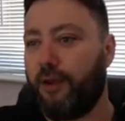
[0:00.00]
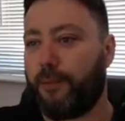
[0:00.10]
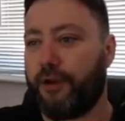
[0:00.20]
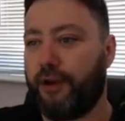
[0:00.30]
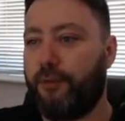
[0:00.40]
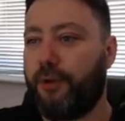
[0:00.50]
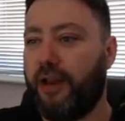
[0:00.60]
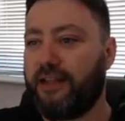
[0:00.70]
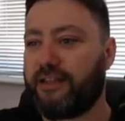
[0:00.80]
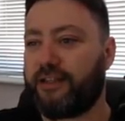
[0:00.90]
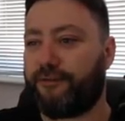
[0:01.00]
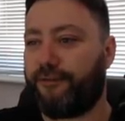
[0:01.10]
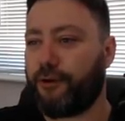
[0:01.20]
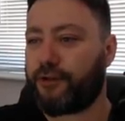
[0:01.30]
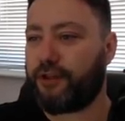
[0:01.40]
But in an open letter to
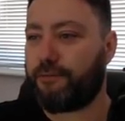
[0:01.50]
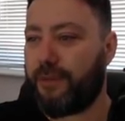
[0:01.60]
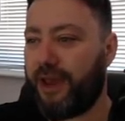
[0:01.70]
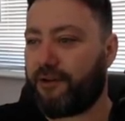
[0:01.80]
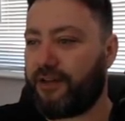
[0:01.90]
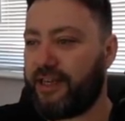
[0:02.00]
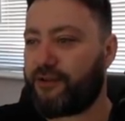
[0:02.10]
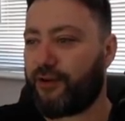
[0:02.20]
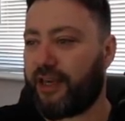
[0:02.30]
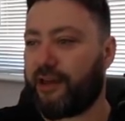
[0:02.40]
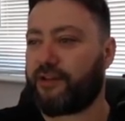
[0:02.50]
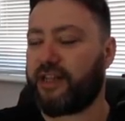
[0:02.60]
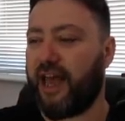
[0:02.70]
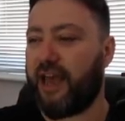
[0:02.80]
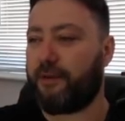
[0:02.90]
Folkestone Mayor and District
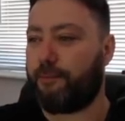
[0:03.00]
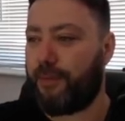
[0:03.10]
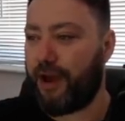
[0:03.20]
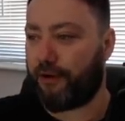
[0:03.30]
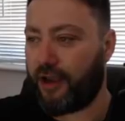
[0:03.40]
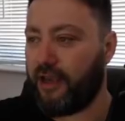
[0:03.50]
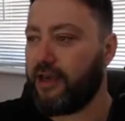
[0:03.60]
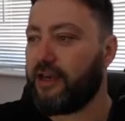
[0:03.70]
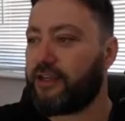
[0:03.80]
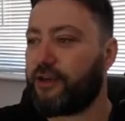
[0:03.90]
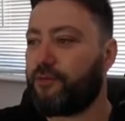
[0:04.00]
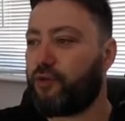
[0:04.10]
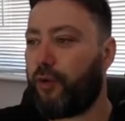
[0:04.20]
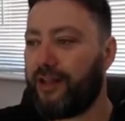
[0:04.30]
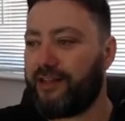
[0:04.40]
Councillor Anne Berry,
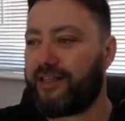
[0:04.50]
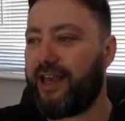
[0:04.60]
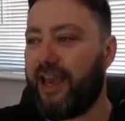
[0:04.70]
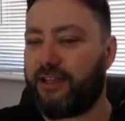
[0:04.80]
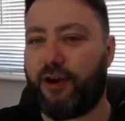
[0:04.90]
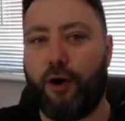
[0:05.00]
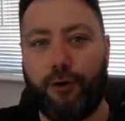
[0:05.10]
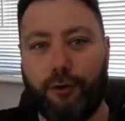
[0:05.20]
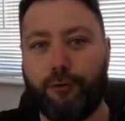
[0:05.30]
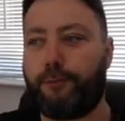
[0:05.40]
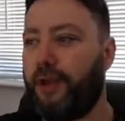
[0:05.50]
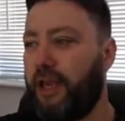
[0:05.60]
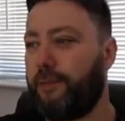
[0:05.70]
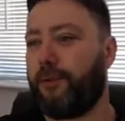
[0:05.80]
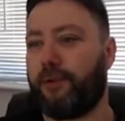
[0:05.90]
some 28 whole
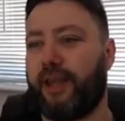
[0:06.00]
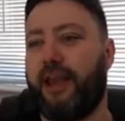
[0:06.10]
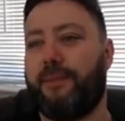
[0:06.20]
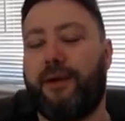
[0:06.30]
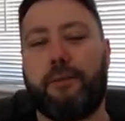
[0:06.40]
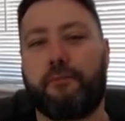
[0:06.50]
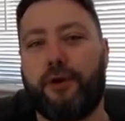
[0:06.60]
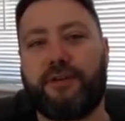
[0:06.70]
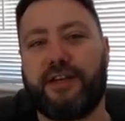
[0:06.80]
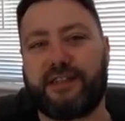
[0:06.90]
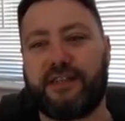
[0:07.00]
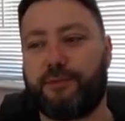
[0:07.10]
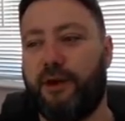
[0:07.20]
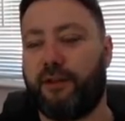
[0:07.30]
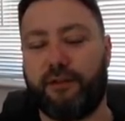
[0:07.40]
people came out in protest
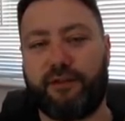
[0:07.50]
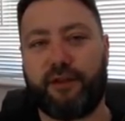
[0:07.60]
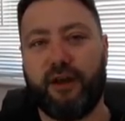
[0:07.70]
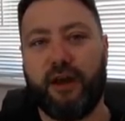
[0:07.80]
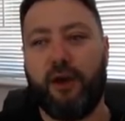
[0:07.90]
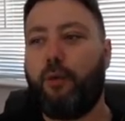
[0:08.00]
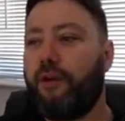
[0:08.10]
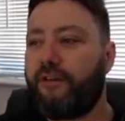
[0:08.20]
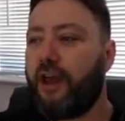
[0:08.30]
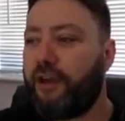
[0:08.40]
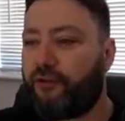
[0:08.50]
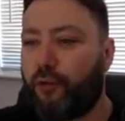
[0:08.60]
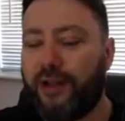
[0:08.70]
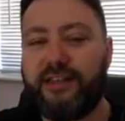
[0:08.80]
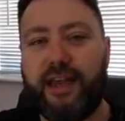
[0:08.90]
this month. Well,
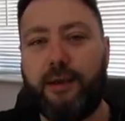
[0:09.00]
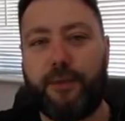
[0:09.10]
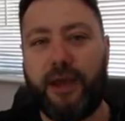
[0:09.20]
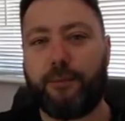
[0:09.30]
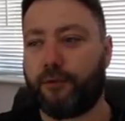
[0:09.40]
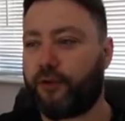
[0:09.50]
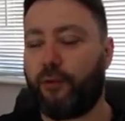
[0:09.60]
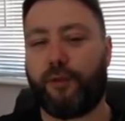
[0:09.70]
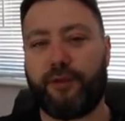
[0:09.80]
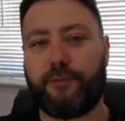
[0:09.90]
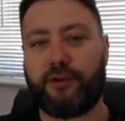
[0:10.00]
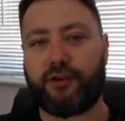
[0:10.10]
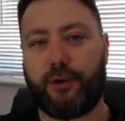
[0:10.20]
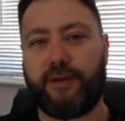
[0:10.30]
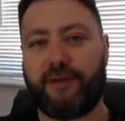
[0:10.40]
if 28 people don't want them
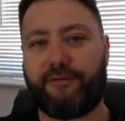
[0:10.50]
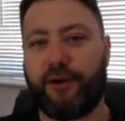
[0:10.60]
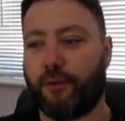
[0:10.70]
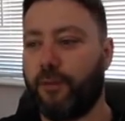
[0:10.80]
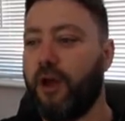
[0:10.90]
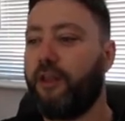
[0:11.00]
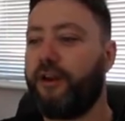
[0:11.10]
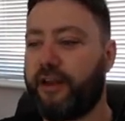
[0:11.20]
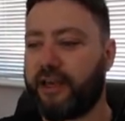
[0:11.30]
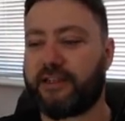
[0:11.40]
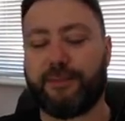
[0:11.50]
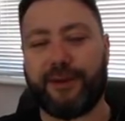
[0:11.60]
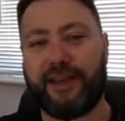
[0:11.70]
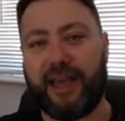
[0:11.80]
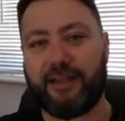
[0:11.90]
showing that film, then I guess they
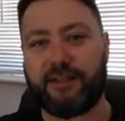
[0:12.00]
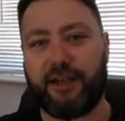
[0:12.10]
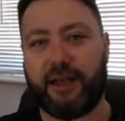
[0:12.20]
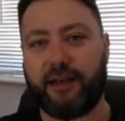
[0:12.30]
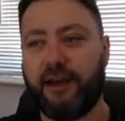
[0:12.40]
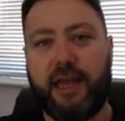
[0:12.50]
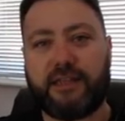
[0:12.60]
better cancel it.